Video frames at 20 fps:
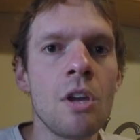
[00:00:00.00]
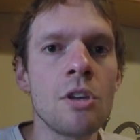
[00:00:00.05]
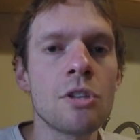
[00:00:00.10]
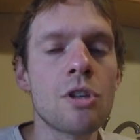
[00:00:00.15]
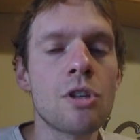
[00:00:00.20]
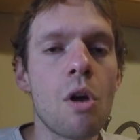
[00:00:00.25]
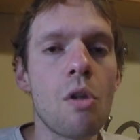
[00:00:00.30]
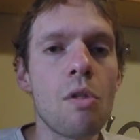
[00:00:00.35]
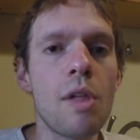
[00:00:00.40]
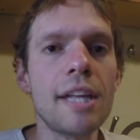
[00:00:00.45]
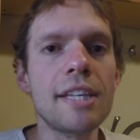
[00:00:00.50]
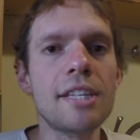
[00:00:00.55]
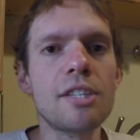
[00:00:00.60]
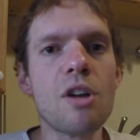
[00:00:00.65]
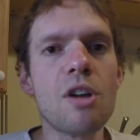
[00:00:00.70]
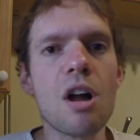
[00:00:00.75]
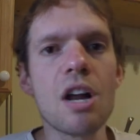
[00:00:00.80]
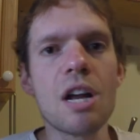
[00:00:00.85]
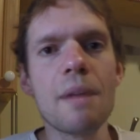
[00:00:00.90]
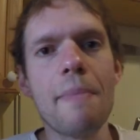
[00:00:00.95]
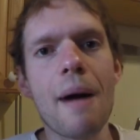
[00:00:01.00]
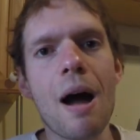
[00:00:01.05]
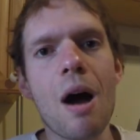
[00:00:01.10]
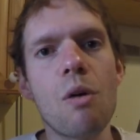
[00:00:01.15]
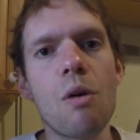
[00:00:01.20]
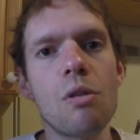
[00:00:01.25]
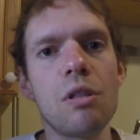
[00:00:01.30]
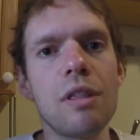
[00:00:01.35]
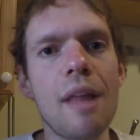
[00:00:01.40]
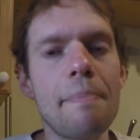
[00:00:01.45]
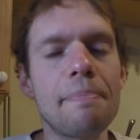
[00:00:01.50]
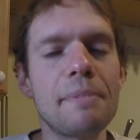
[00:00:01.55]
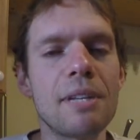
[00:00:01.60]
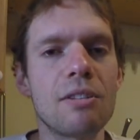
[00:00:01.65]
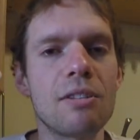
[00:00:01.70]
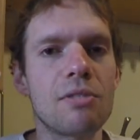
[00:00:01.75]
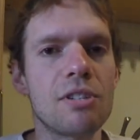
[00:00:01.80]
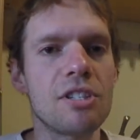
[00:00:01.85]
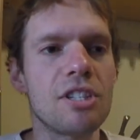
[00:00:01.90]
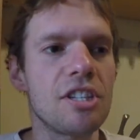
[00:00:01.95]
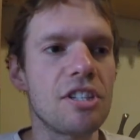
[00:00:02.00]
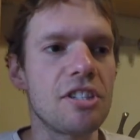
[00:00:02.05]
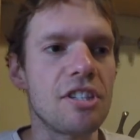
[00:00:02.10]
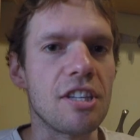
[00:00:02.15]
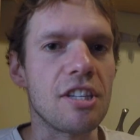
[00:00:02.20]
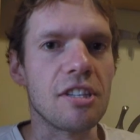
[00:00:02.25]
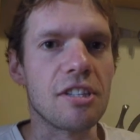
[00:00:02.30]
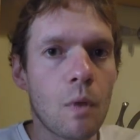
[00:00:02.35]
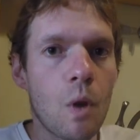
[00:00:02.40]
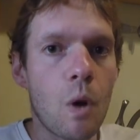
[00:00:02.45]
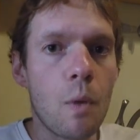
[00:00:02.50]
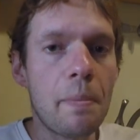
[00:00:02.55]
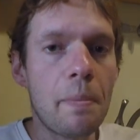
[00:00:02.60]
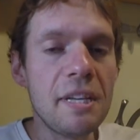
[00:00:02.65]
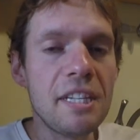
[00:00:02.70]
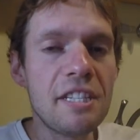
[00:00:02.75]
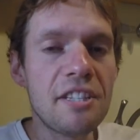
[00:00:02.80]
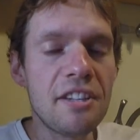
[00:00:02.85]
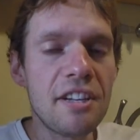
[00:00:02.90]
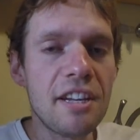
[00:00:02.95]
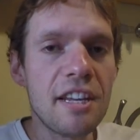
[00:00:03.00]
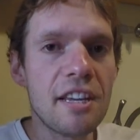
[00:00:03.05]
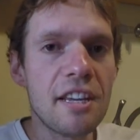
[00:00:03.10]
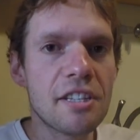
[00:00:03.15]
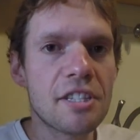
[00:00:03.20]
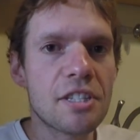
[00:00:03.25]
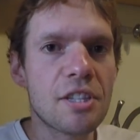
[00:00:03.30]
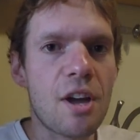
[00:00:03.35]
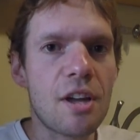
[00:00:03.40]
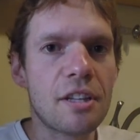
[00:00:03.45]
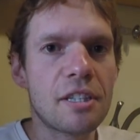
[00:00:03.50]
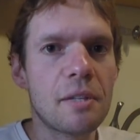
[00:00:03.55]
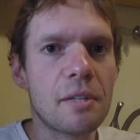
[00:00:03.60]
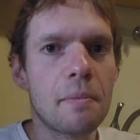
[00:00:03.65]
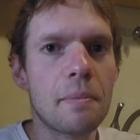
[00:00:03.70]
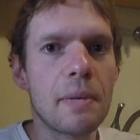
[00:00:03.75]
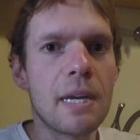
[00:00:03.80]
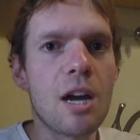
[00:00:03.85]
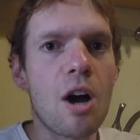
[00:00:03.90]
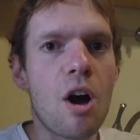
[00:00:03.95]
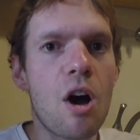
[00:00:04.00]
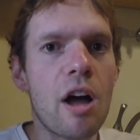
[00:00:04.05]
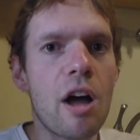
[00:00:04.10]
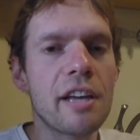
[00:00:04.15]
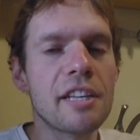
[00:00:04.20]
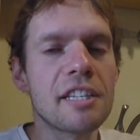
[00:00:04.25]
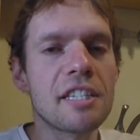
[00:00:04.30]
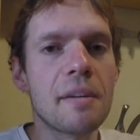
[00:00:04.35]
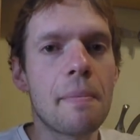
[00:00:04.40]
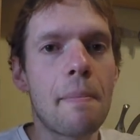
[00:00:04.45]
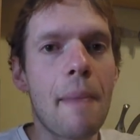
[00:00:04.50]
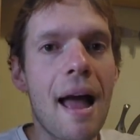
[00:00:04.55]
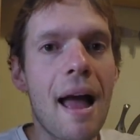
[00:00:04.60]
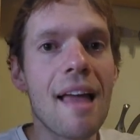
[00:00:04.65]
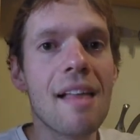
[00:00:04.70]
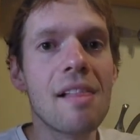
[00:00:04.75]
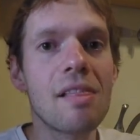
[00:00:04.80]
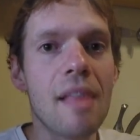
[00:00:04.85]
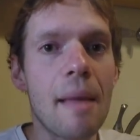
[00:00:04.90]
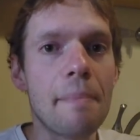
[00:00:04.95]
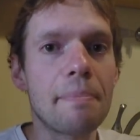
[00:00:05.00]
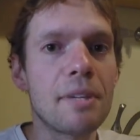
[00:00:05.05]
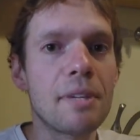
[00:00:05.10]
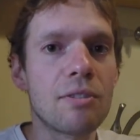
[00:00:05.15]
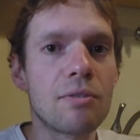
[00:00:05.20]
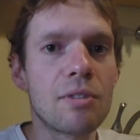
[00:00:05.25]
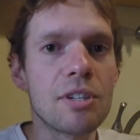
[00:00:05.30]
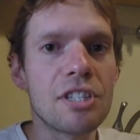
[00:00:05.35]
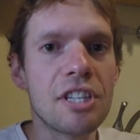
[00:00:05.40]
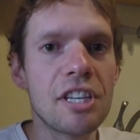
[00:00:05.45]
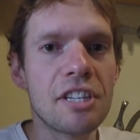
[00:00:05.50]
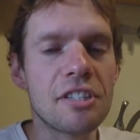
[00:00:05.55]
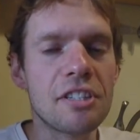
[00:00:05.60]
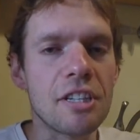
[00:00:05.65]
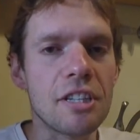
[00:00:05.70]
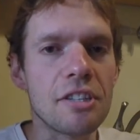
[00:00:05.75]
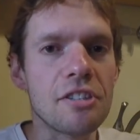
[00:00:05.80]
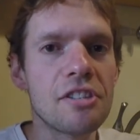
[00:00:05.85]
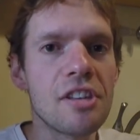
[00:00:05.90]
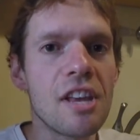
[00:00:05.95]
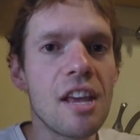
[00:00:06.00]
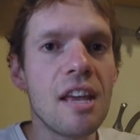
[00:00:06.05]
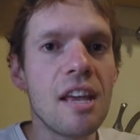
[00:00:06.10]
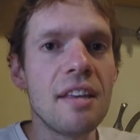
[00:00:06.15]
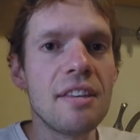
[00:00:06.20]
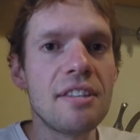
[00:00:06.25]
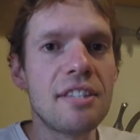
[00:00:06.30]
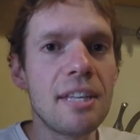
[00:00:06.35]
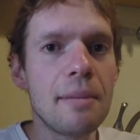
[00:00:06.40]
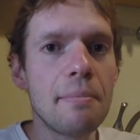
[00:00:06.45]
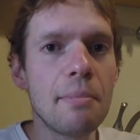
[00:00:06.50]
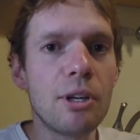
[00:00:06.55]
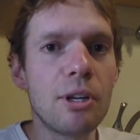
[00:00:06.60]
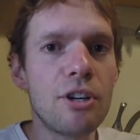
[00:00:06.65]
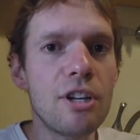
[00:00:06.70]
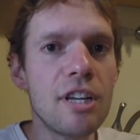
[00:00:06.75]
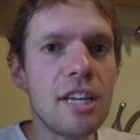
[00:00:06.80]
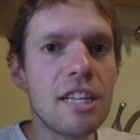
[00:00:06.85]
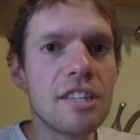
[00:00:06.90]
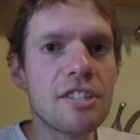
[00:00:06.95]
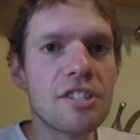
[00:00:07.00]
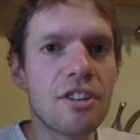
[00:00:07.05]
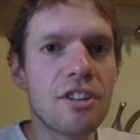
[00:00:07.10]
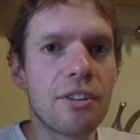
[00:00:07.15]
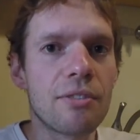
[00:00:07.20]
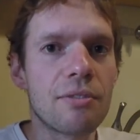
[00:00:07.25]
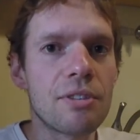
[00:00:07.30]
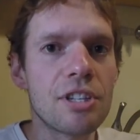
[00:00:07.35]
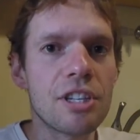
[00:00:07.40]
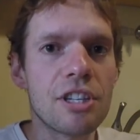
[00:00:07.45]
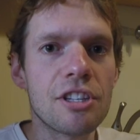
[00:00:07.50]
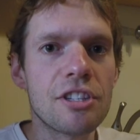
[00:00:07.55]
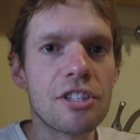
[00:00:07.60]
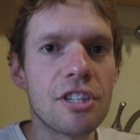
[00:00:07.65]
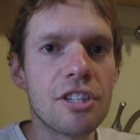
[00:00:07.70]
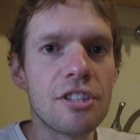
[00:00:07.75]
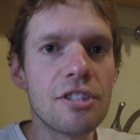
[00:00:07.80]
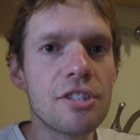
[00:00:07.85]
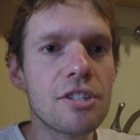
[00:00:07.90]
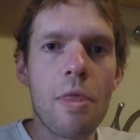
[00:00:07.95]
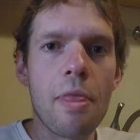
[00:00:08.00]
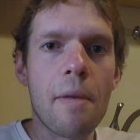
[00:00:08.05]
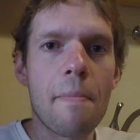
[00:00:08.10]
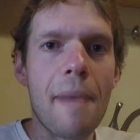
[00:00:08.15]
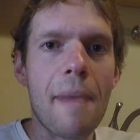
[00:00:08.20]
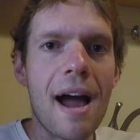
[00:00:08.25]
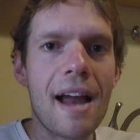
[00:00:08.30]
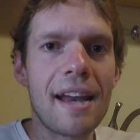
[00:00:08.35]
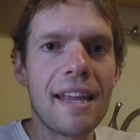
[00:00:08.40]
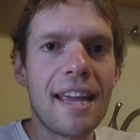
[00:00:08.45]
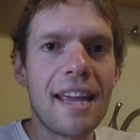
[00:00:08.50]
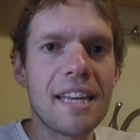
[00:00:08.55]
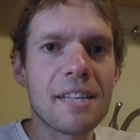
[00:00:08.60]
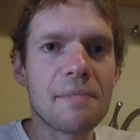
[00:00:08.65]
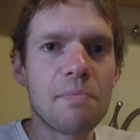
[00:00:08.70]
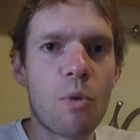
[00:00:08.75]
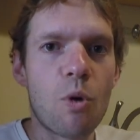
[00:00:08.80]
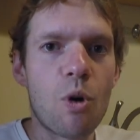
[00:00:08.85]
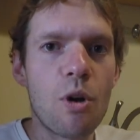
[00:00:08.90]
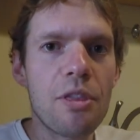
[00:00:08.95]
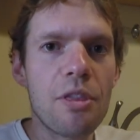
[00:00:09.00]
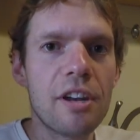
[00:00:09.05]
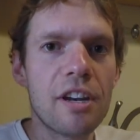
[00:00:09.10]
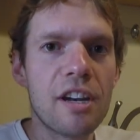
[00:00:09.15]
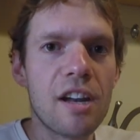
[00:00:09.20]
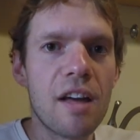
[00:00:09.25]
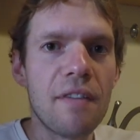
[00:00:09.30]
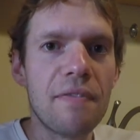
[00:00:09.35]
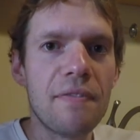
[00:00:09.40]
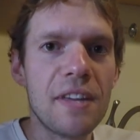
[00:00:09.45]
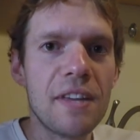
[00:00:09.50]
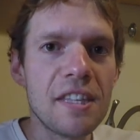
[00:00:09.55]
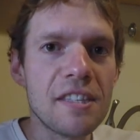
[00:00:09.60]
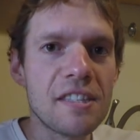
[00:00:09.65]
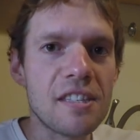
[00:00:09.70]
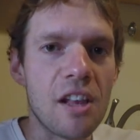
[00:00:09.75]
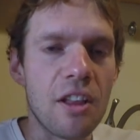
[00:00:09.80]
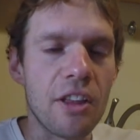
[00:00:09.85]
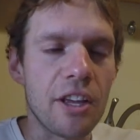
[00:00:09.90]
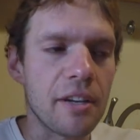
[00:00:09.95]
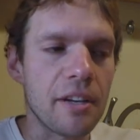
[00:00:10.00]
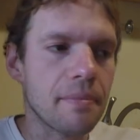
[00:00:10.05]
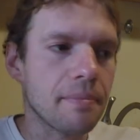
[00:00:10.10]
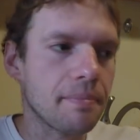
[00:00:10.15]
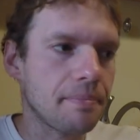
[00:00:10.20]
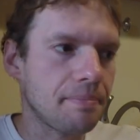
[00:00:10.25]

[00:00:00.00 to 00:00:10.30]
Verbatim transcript: So let's talk about leptin resistance. Obesity is thought to be caused by leptin resistance, similar to insulin resistance when the body has more than enough insulin.